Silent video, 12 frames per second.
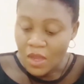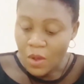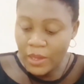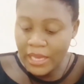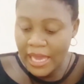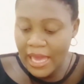
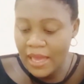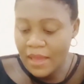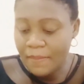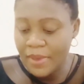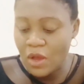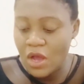
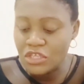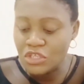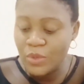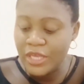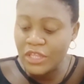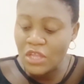Okay,
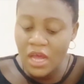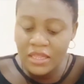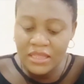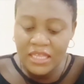because we don't